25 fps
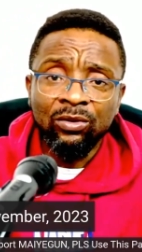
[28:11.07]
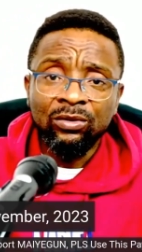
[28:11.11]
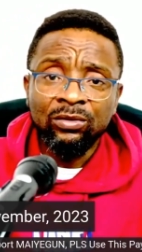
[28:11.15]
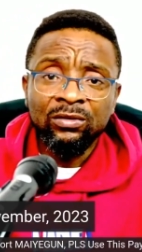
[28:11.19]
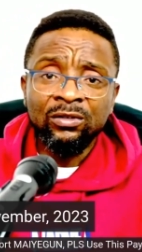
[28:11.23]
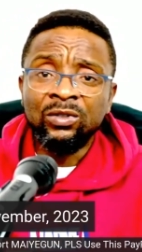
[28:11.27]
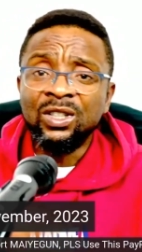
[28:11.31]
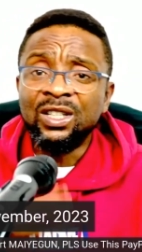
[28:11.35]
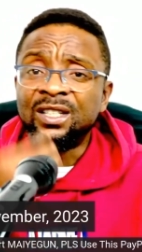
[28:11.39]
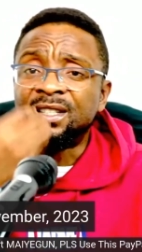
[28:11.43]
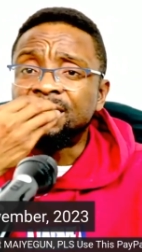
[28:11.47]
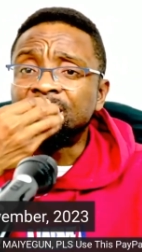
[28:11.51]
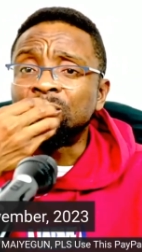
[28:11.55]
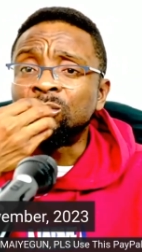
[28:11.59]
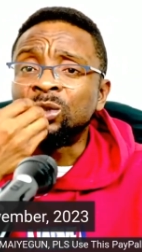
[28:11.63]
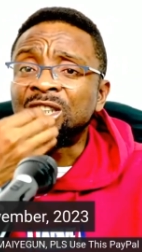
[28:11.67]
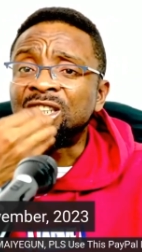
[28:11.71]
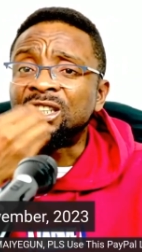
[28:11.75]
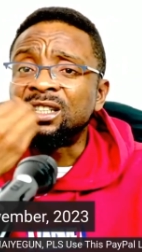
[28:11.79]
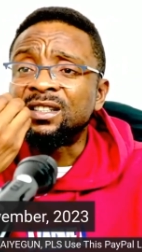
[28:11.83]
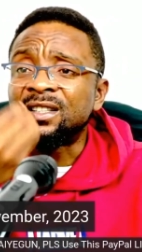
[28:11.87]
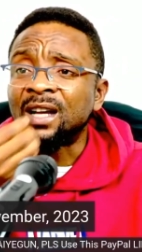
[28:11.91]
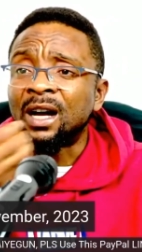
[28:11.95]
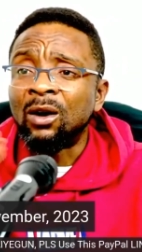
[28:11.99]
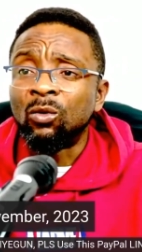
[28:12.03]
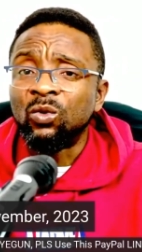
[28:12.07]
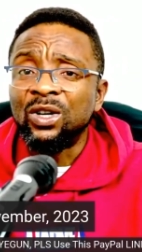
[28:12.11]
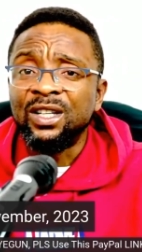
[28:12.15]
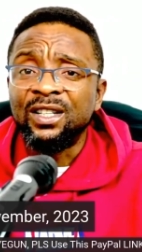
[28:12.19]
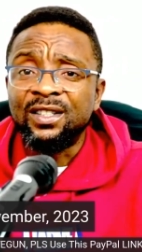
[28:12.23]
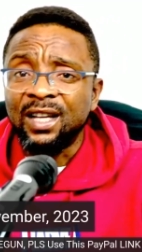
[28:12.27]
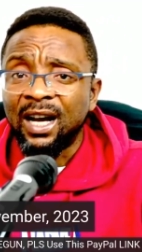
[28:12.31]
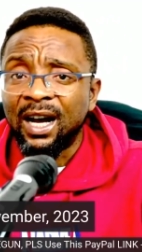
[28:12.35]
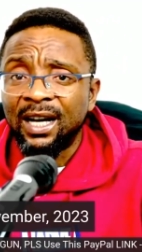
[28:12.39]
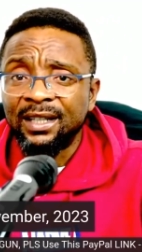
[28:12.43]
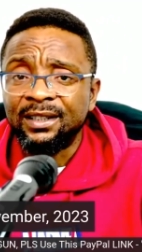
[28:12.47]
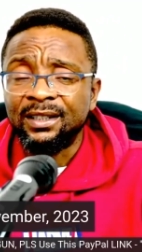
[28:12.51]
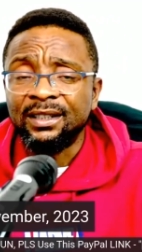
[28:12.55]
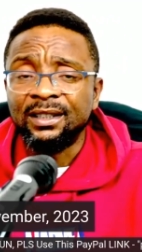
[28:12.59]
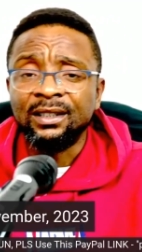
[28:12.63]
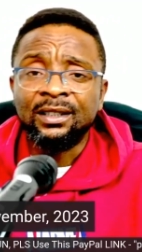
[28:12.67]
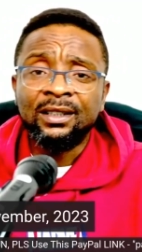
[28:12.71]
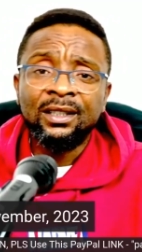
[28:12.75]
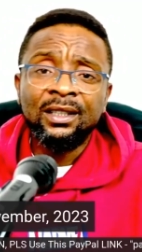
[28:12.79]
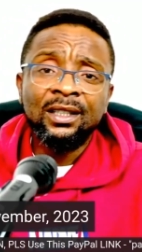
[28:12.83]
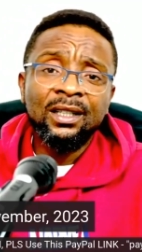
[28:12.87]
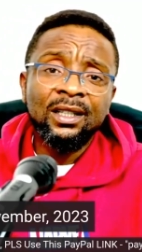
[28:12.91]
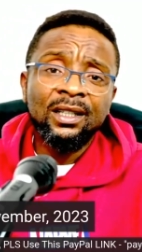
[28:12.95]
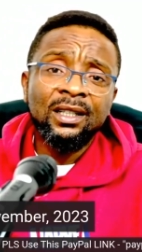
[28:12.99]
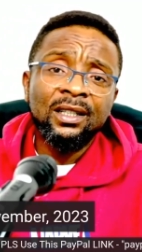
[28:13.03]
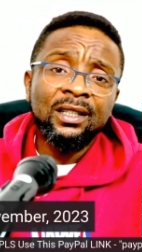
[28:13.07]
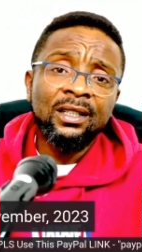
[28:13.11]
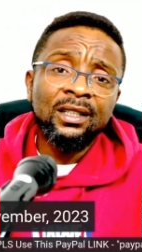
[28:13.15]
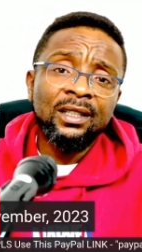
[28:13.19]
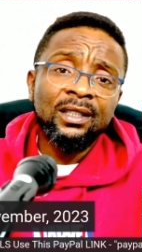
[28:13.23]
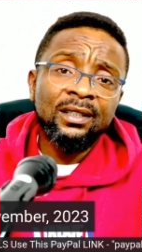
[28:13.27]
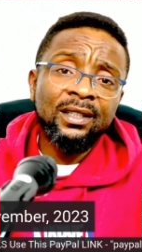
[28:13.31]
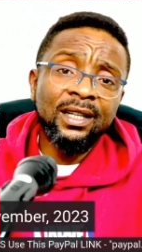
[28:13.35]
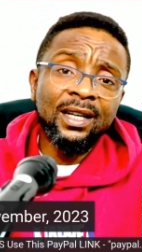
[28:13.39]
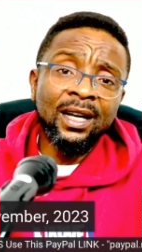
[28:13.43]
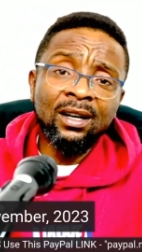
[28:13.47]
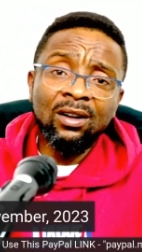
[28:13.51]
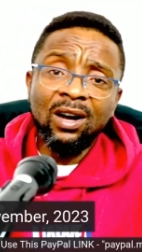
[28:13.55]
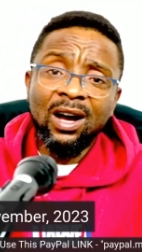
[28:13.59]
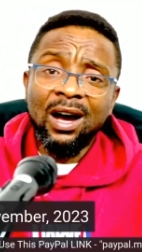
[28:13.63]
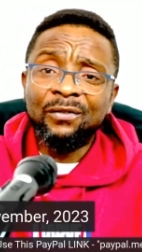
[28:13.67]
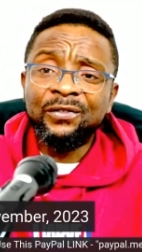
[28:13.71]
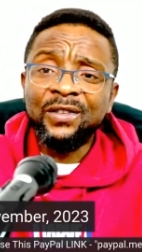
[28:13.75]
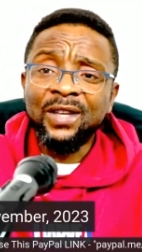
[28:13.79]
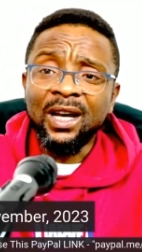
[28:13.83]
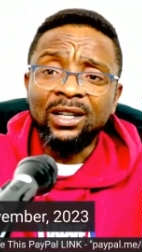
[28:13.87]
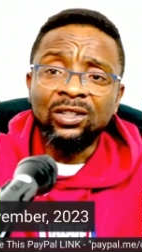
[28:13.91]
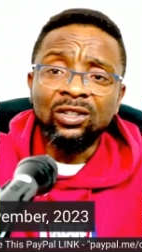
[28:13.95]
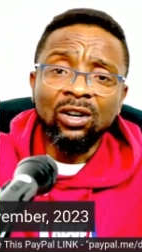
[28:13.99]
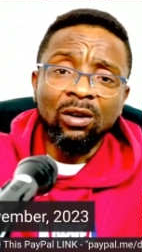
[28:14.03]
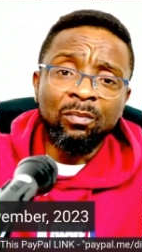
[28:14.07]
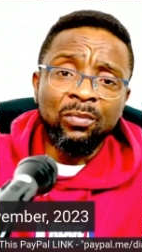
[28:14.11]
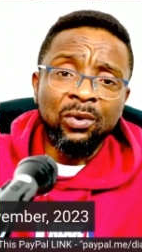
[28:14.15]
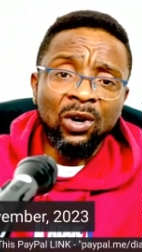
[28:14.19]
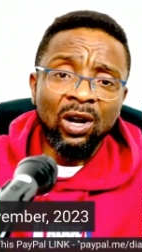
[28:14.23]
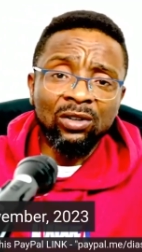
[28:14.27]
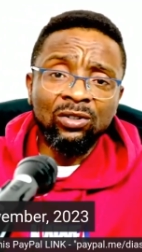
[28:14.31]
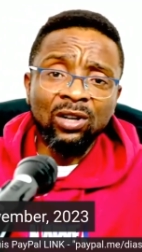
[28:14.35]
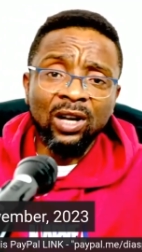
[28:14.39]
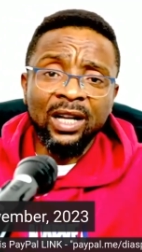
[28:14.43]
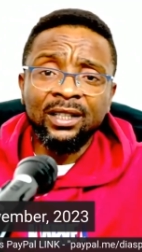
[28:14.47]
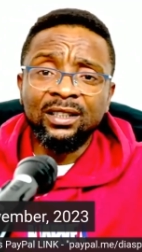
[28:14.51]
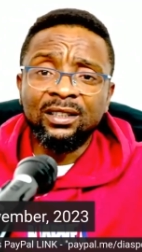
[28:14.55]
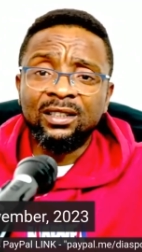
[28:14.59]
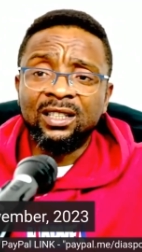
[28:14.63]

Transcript: witches and wizardy. They are not after your blood or anything.